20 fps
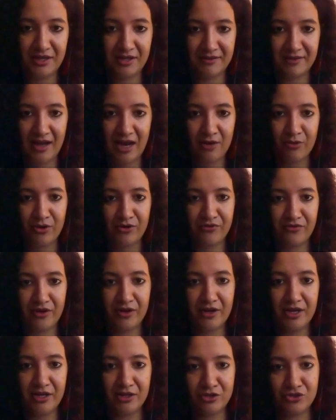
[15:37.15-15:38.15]
and I
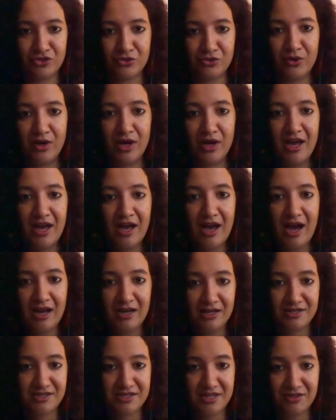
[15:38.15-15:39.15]
refer here to
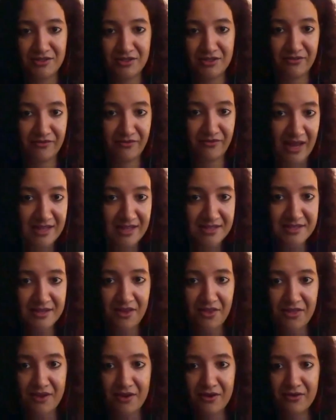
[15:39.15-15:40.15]
Alexander Vance's
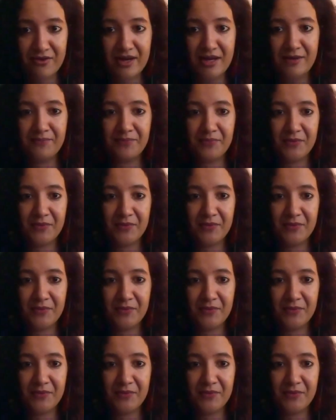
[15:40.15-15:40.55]
theory,